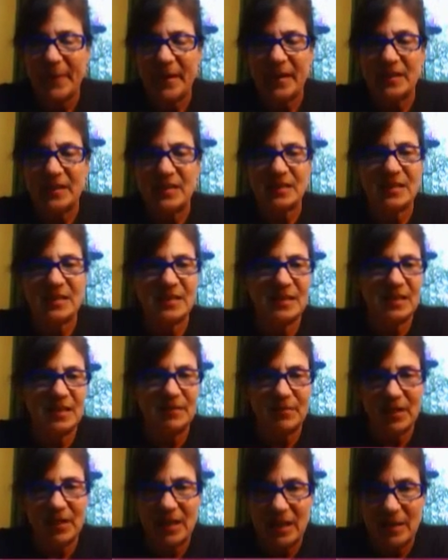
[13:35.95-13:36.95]
It doesn't
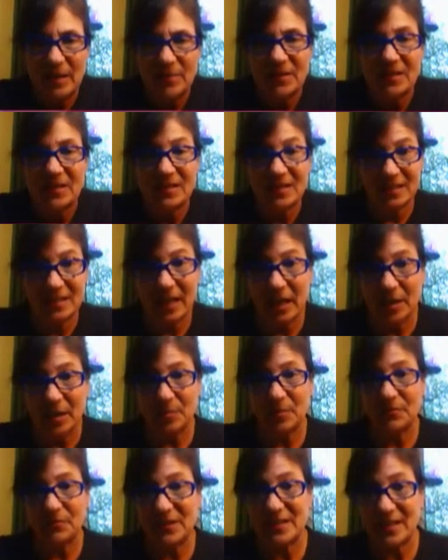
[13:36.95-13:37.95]
even keep it the
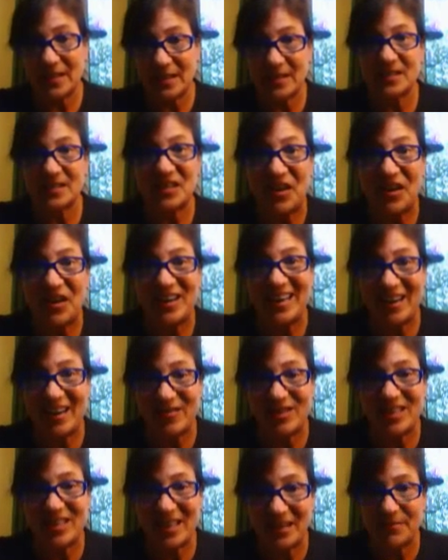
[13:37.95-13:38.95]
same if he takes stock
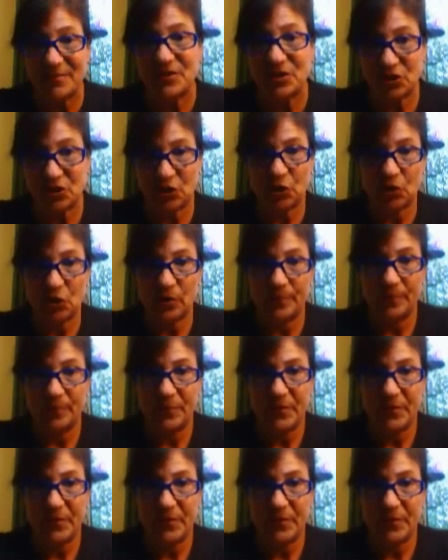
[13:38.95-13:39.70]
out to give to her.